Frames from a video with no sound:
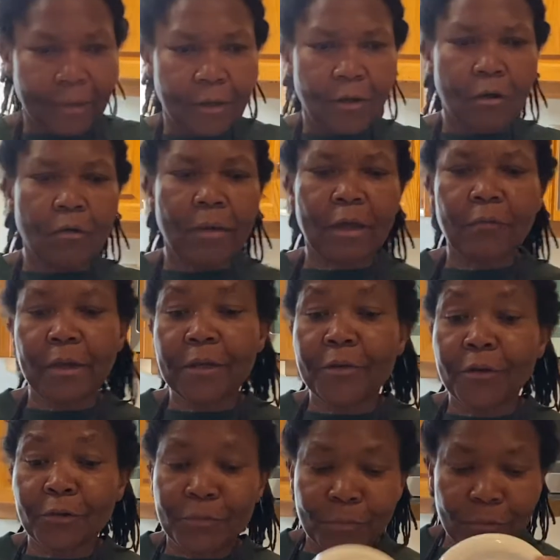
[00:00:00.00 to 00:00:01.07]
Oh well,
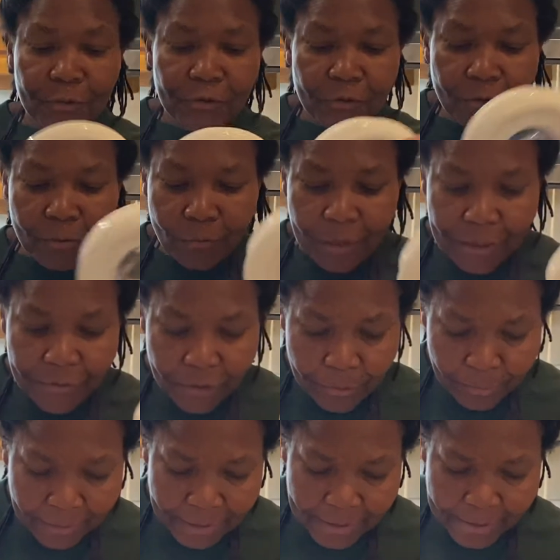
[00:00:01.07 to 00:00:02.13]
when you're
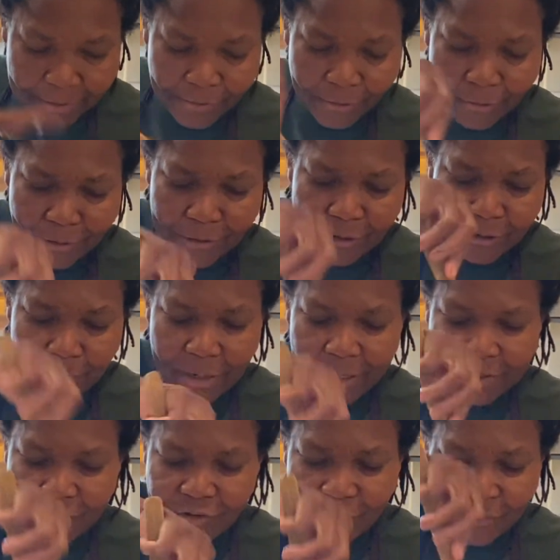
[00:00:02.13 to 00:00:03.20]
blending your onion, make
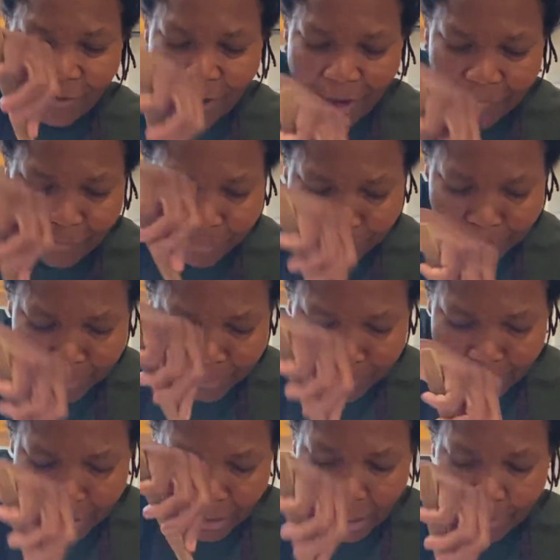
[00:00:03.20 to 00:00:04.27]
sure you have
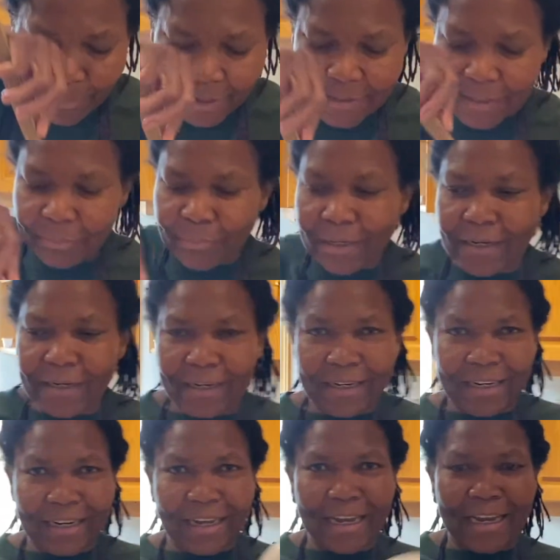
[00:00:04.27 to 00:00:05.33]
a better blender
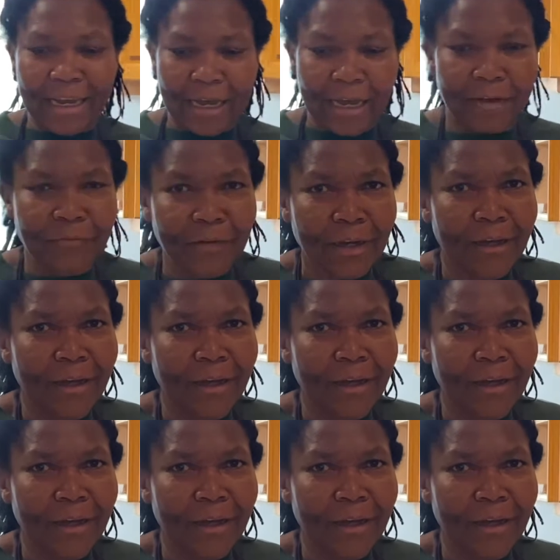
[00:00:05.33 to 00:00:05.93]
than I have.